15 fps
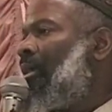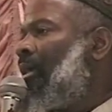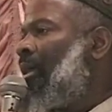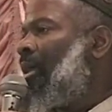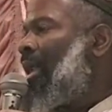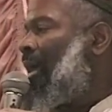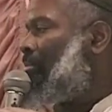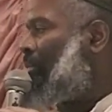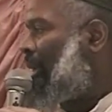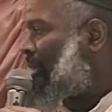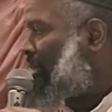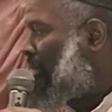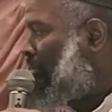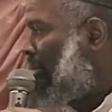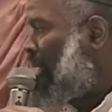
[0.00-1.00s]
And I
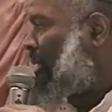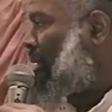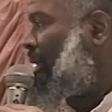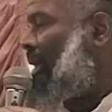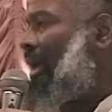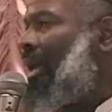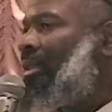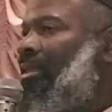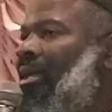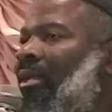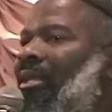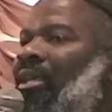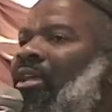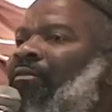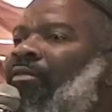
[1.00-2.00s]
must admit tonight
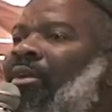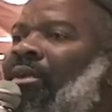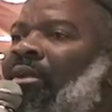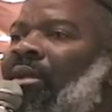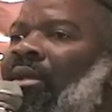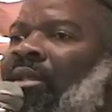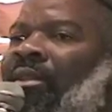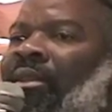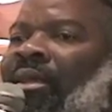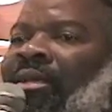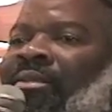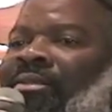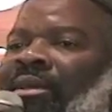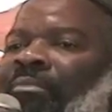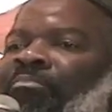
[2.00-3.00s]
that even there are
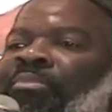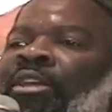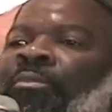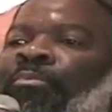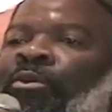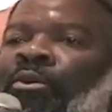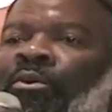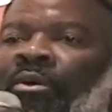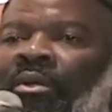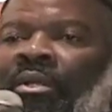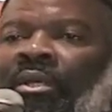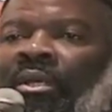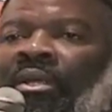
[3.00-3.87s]
some people,